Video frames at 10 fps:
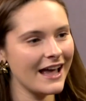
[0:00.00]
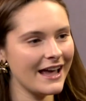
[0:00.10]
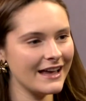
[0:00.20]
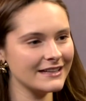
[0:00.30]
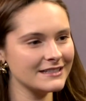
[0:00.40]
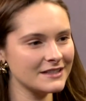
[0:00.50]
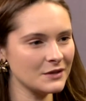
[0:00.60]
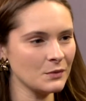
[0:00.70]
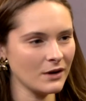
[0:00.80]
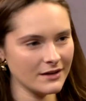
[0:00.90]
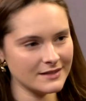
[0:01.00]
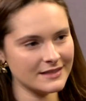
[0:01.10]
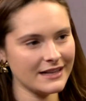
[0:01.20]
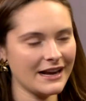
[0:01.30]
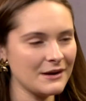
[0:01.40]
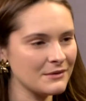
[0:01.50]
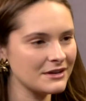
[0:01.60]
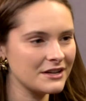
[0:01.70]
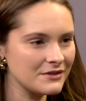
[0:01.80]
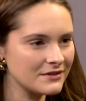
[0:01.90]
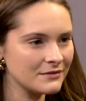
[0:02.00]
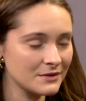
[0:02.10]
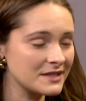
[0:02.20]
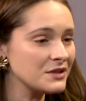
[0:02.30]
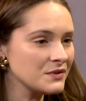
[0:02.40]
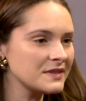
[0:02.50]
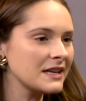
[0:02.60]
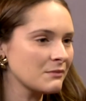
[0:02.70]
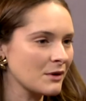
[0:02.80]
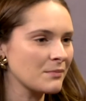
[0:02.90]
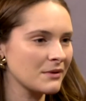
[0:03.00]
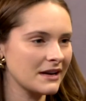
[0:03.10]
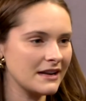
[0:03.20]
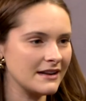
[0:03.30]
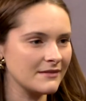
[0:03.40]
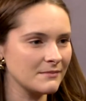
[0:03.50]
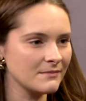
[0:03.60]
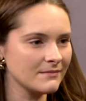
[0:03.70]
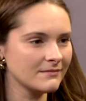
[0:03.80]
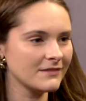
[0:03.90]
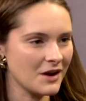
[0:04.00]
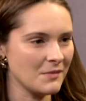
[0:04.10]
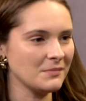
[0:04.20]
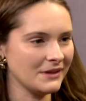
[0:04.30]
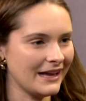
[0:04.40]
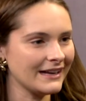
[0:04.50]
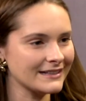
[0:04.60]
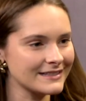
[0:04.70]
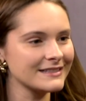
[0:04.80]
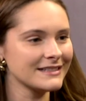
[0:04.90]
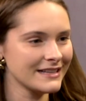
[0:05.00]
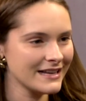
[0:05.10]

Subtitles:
And the words that I was using were pretty complex.